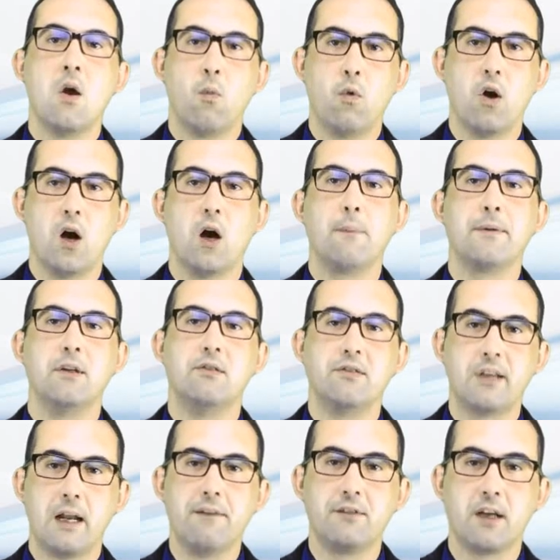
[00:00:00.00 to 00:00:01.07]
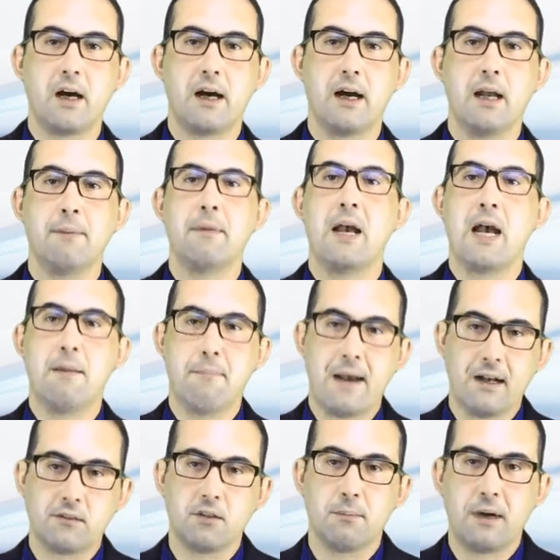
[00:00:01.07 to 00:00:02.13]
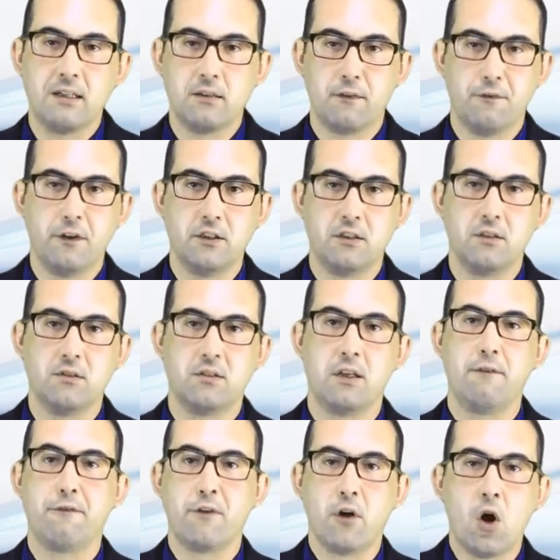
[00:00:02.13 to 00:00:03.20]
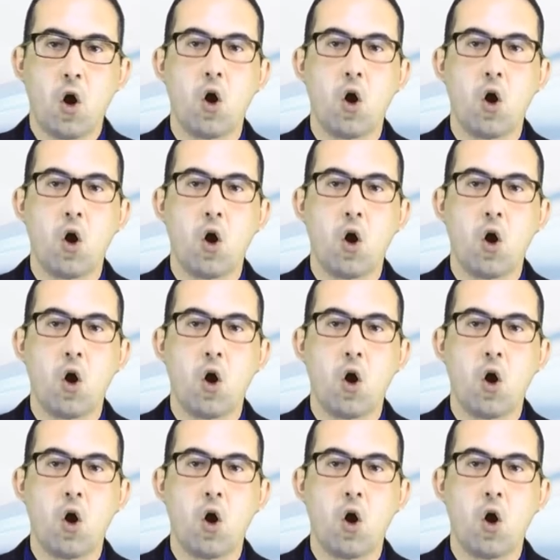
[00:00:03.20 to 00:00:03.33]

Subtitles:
will help you save time and maximize efficiency for